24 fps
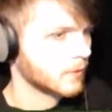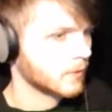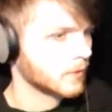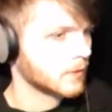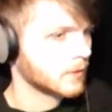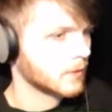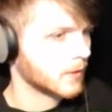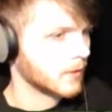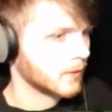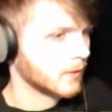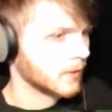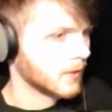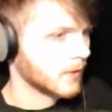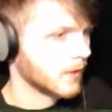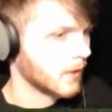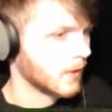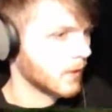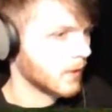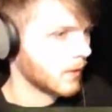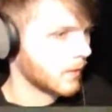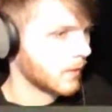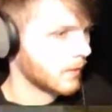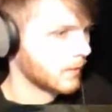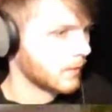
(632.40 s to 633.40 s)
There we
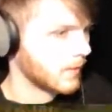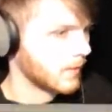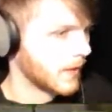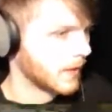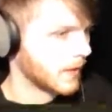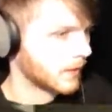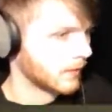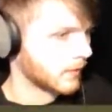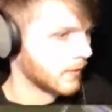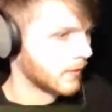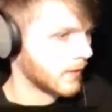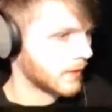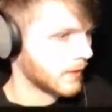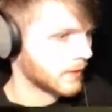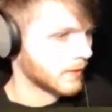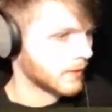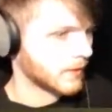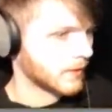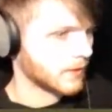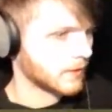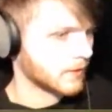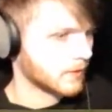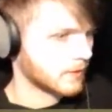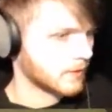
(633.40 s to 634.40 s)
go. Back around
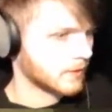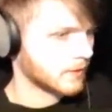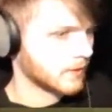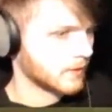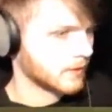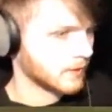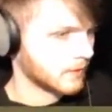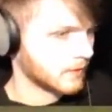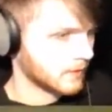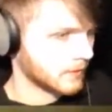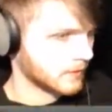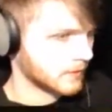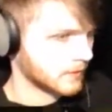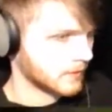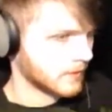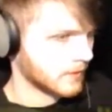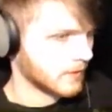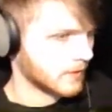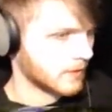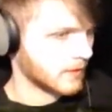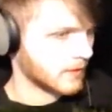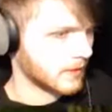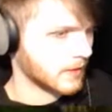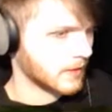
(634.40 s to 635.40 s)
here.
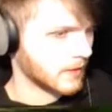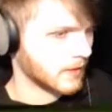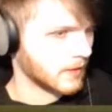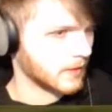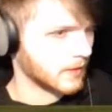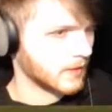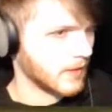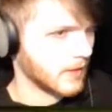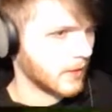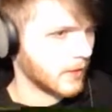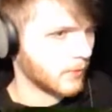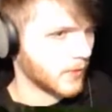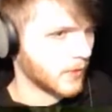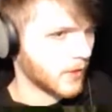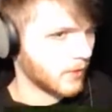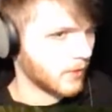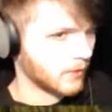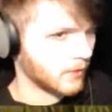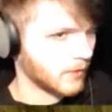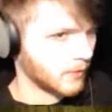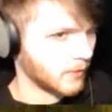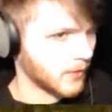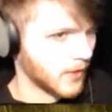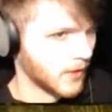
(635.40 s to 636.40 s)
There, here. There we go.
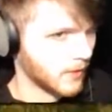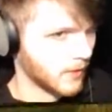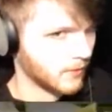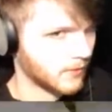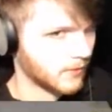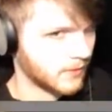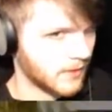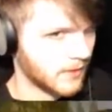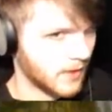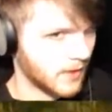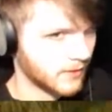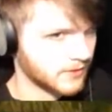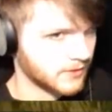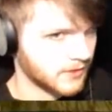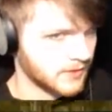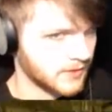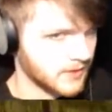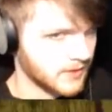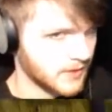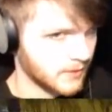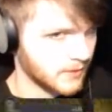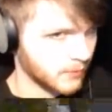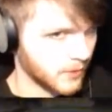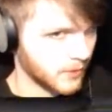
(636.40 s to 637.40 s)
There we go. Now it's just
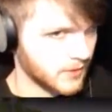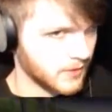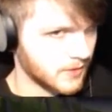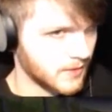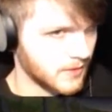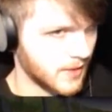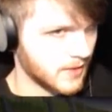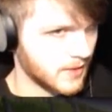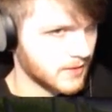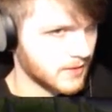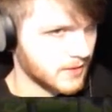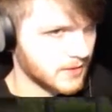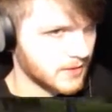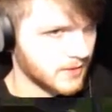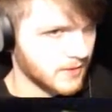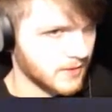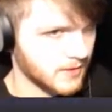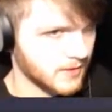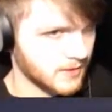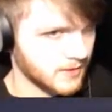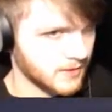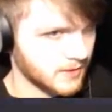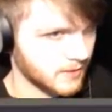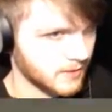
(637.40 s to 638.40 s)
these ones. Now it's just
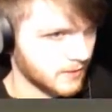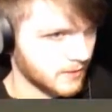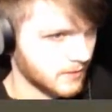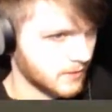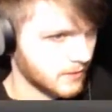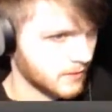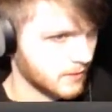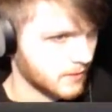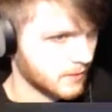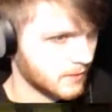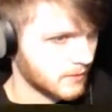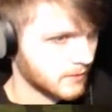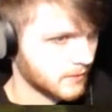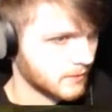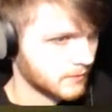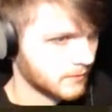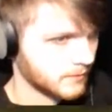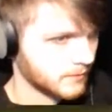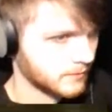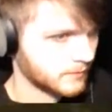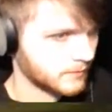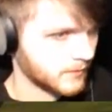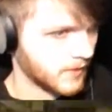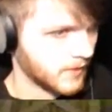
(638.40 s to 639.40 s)
these.
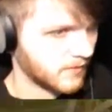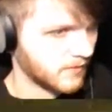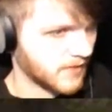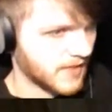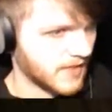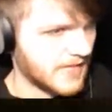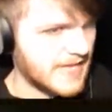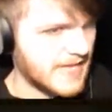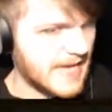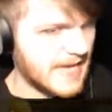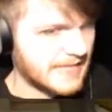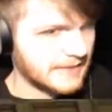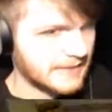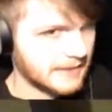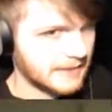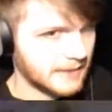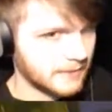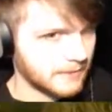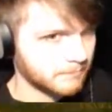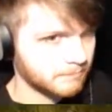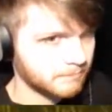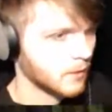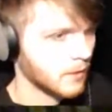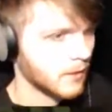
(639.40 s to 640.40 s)
If I can get to
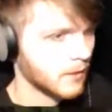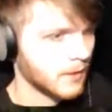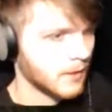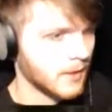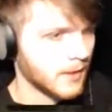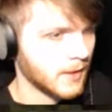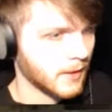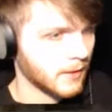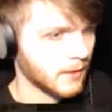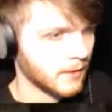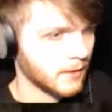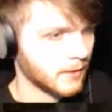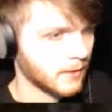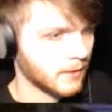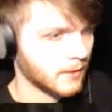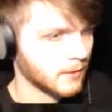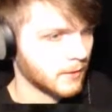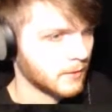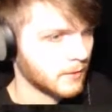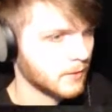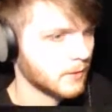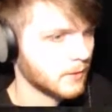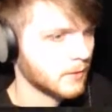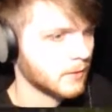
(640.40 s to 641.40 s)
them. Yeah.
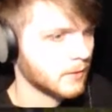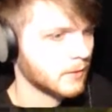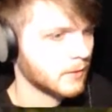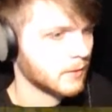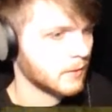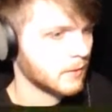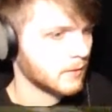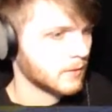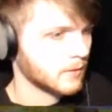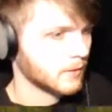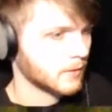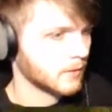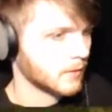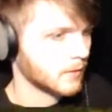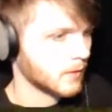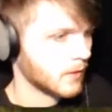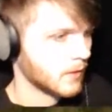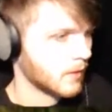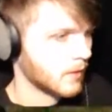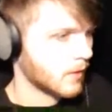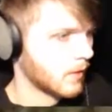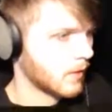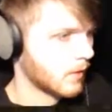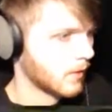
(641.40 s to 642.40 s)
There we
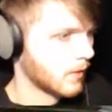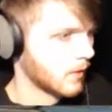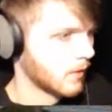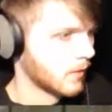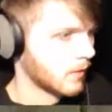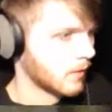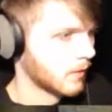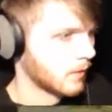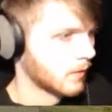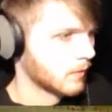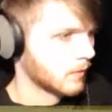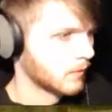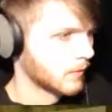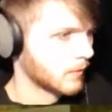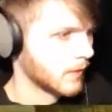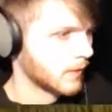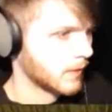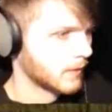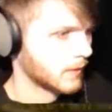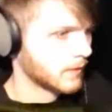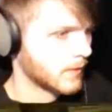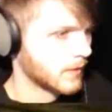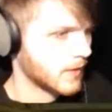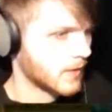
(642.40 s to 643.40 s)
go.
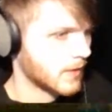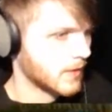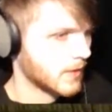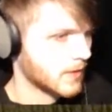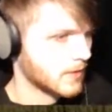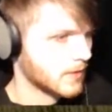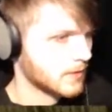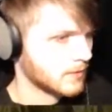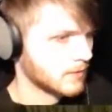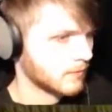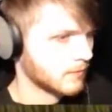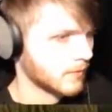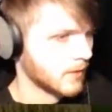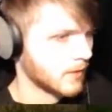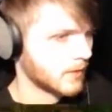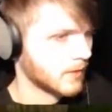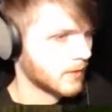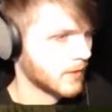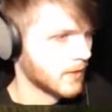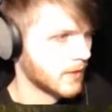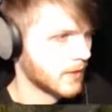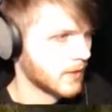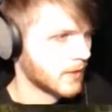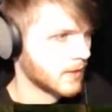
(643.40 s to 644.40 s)
Around this. Around
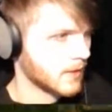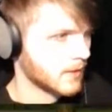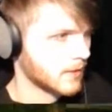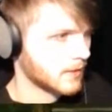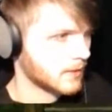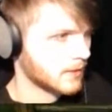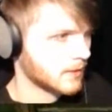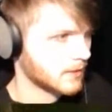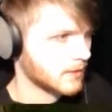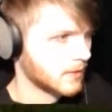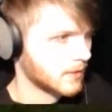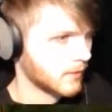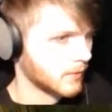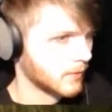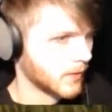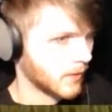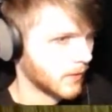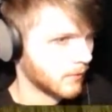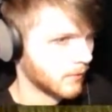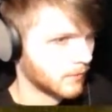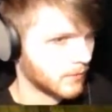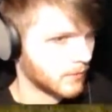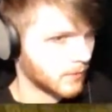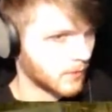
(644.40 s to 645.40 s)
that. There we go.
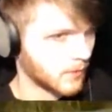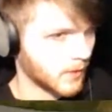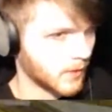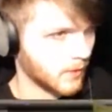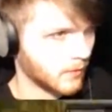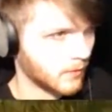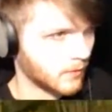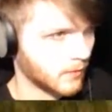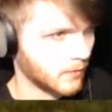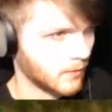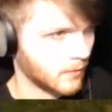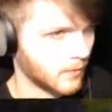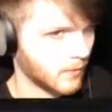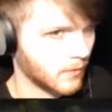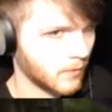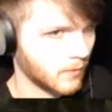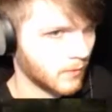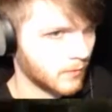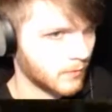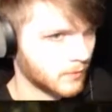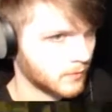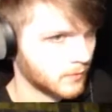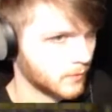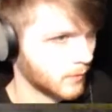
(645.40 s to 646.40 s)
There we go.
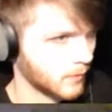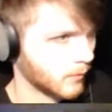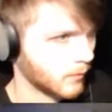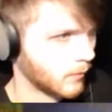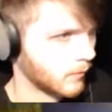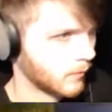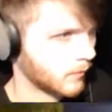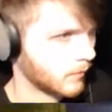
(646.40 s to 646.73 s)
Should be